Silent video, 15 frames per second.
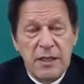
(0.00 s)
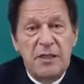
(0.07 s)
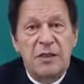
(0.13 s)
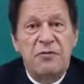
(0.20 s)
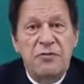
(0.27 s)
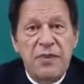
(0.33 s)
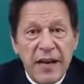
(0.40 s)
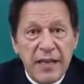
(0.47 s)
the
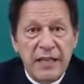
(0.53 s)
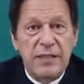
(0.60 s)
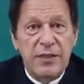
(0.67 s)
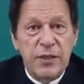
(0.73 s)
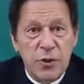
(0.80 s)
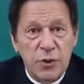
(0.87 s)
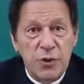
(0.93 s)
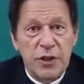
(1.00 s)
final
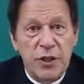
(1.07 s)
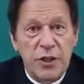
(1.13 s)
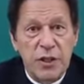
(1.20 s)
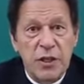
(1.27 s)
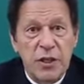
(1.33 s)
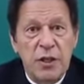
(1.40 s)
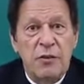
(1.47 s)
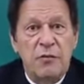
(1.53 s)

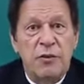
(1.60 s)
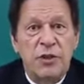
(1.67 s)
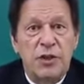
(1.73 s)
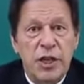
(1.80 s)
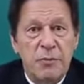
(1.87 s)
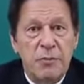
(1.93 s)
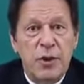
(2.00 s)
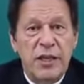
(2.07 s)
solution for
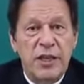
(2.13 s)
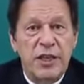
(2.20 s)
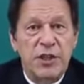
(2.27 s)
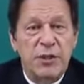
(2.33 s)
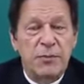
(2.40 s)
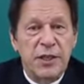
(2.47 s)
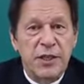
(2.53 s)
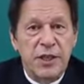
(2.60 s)
Jammu and
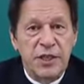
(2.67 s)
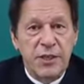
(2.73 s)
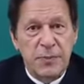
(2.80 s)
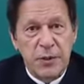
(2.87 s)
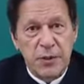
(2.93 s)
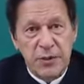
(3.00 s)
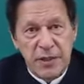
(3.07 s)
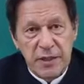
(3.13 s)
Kashmir
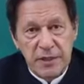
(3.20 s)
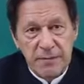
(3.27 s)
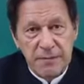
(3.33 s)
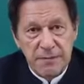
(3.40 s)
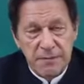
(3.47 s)
dispute.